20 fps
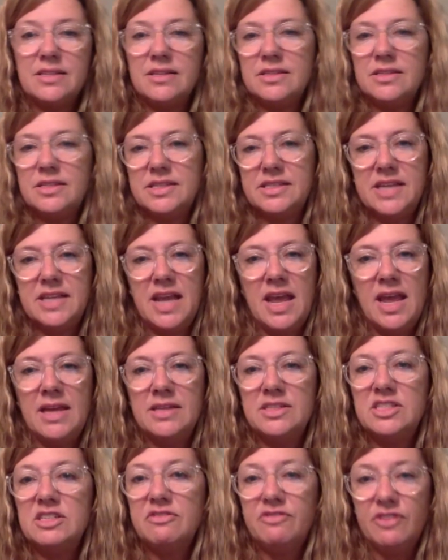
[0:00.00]
to
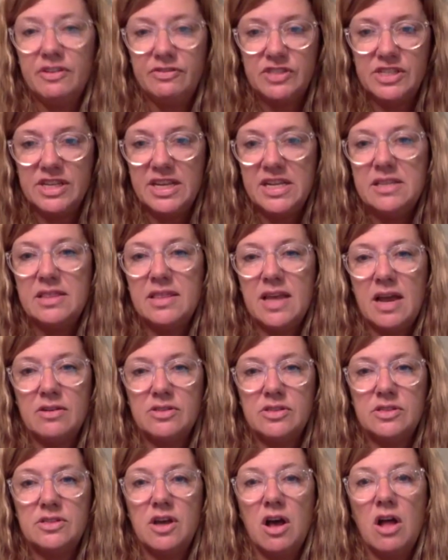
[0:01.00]
$10,000 to
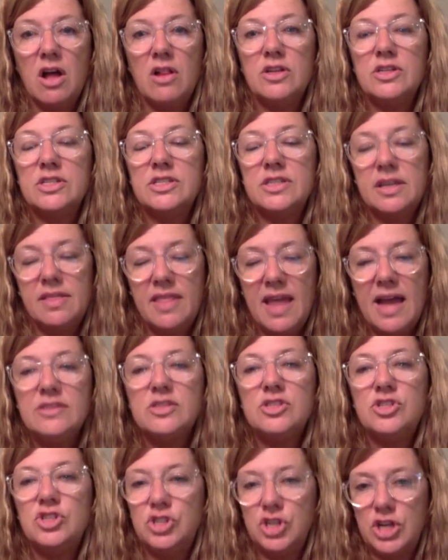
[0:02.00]
$15,000, and
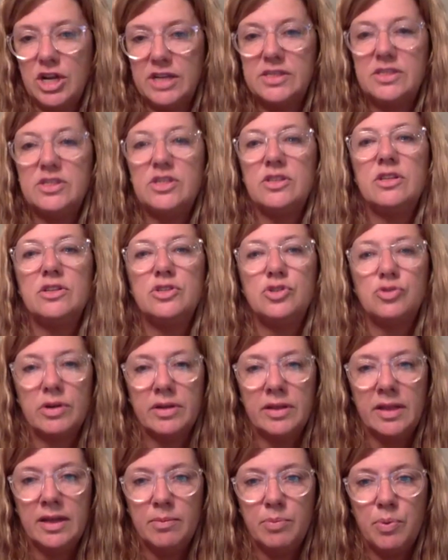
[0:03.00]
that's just the
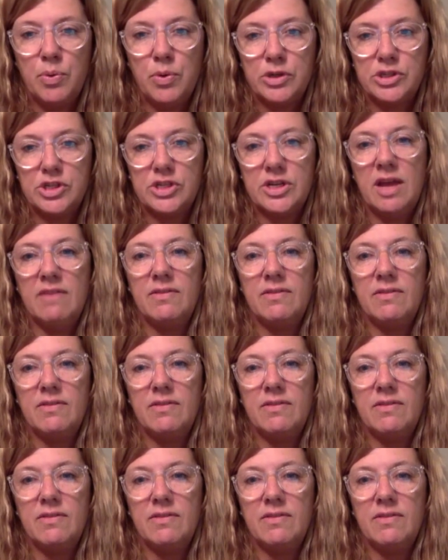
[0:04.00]
drilling portion of it.